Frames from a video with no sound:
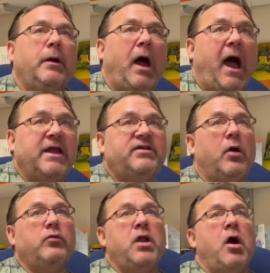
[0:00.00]
I
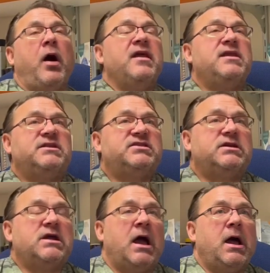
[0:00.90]
don't know. I think
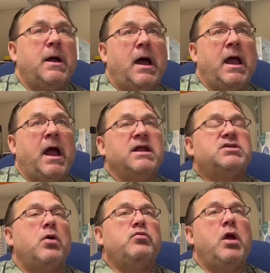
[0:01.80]
I
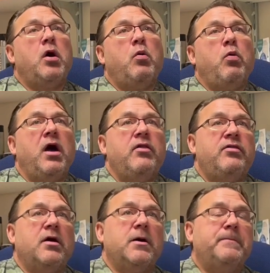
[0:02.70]
don't know what
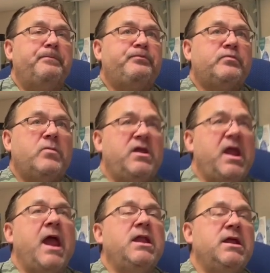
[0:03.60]
the
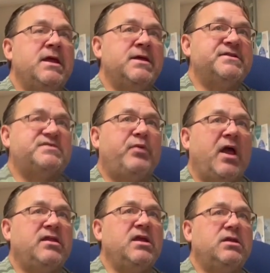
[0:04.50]
end is, but I
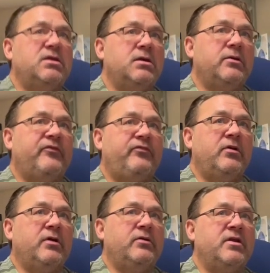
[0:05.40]
think
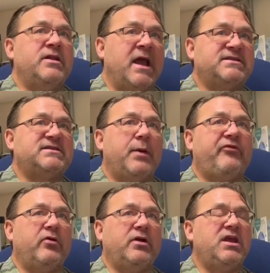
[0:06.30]
the next steps
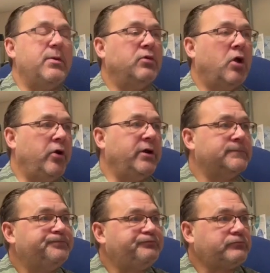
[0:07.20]
are to keep learning.
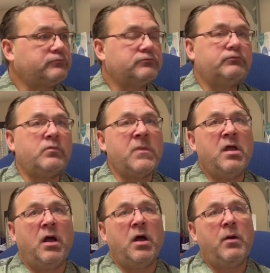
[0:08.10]

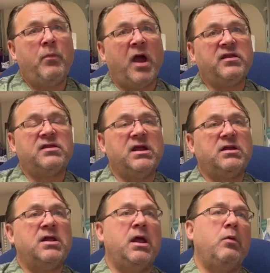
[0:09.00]
I think
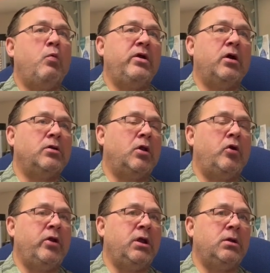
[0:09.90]
that we are
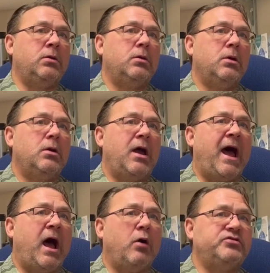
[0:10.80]
learning
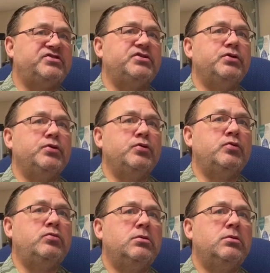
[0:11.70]
how to